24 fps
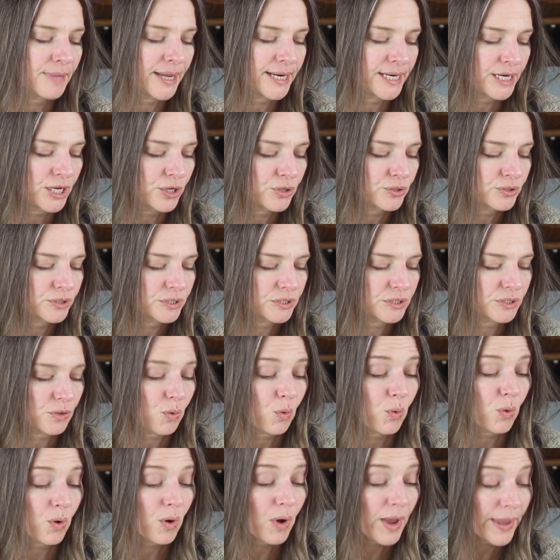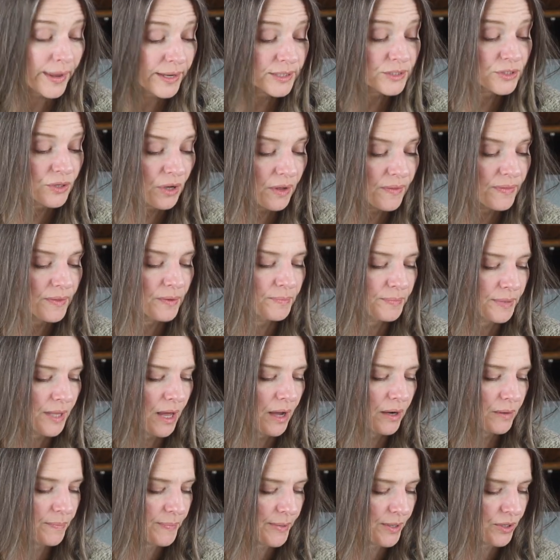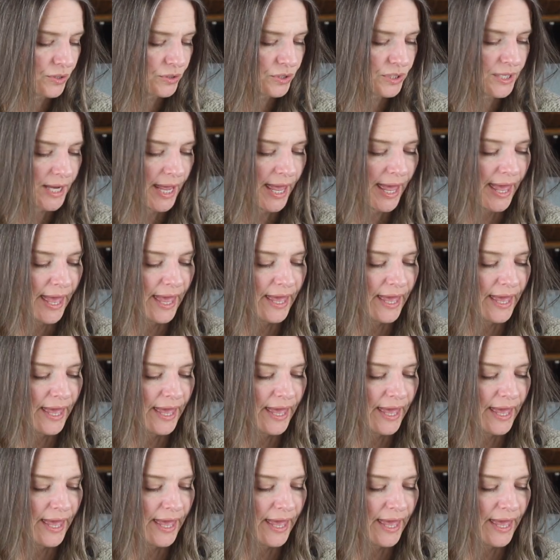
my notes and on the blog post.